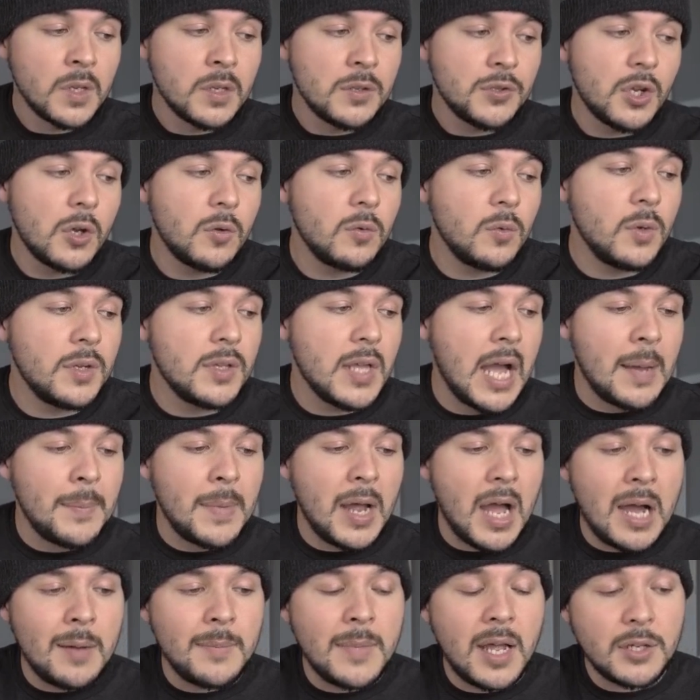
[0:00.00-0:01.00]
So
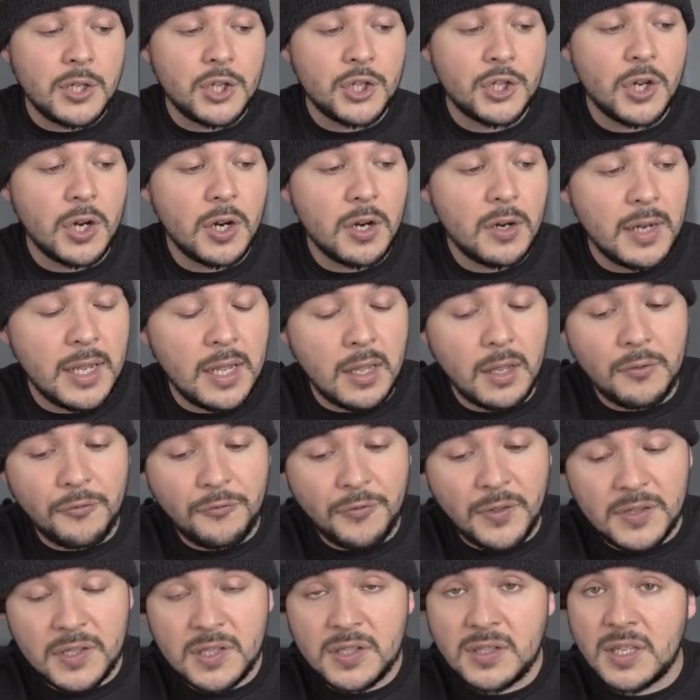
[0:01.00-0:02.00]
I'm not sure
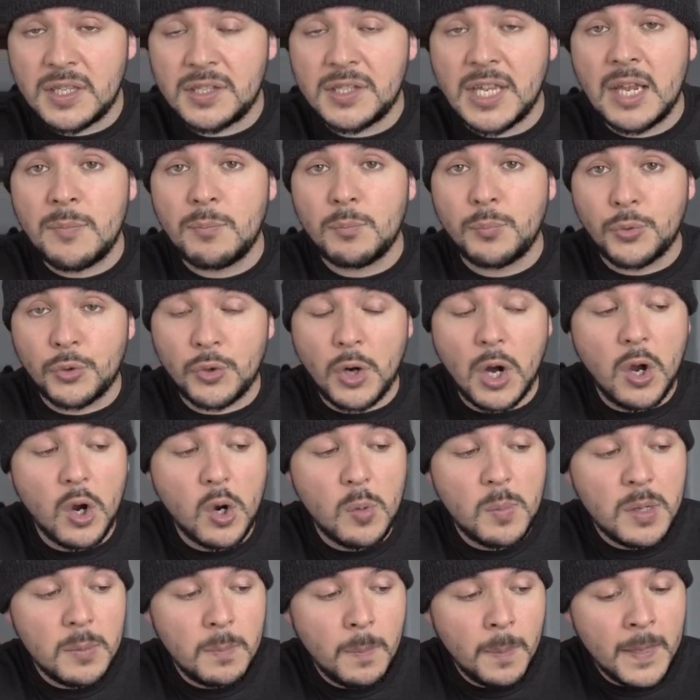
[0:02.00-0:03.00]
if this is the same
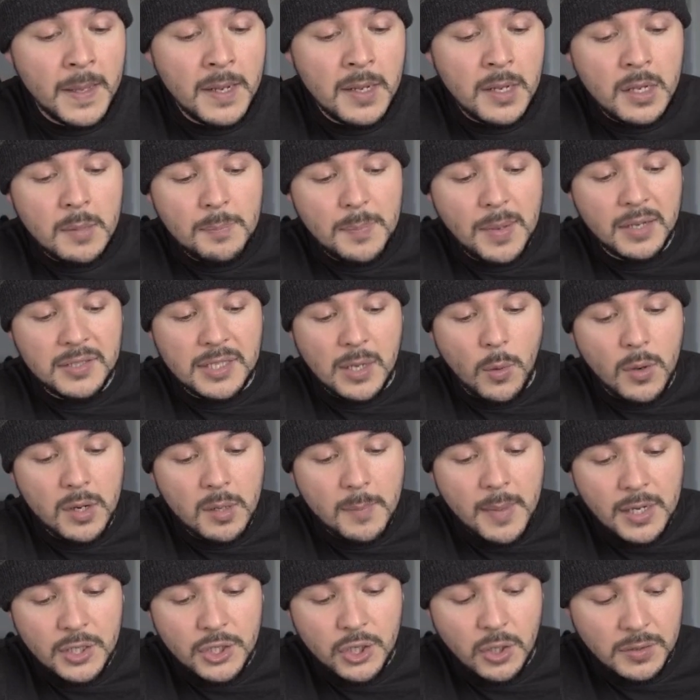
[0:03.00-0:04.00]
probe, because I want
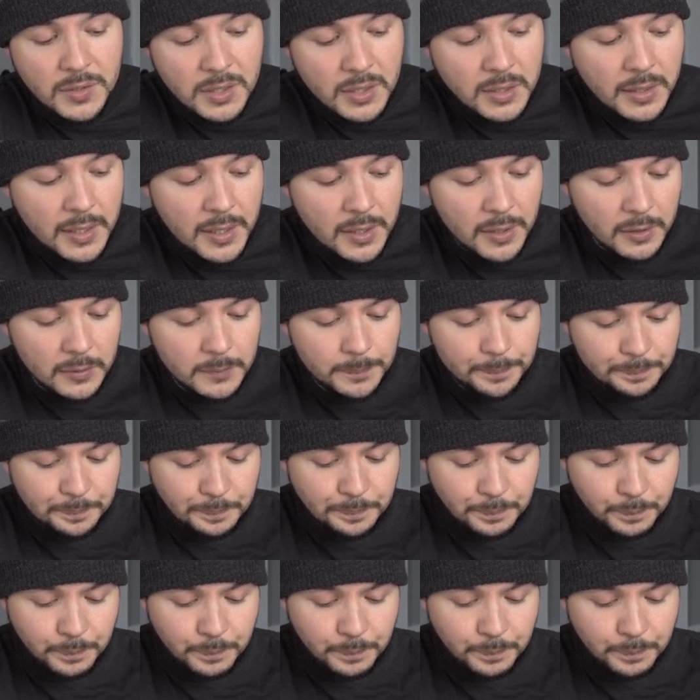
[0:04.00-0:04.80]
to make sure it's clear.